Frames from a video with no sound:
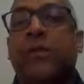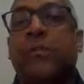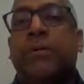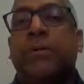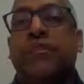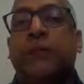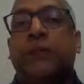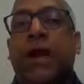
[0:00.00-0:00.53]

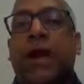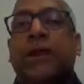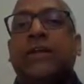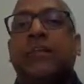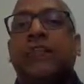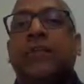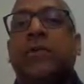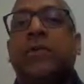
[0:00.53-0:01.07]
But to
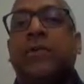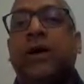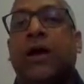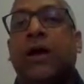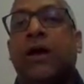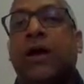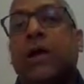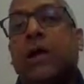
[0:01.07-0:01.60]
practice
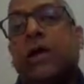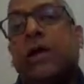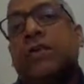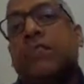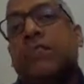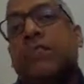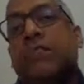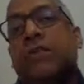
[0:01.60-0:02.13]
yoga
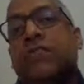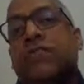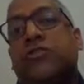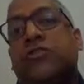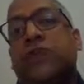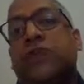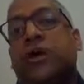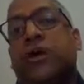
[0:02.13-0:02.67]
is to start to
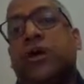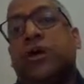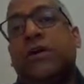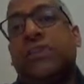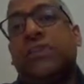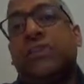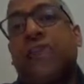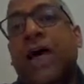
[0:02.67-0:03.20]
work on
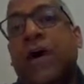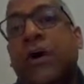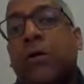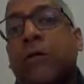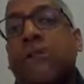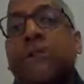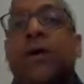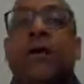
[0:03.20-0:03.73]

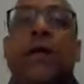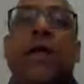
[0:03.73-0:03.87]
ourselves,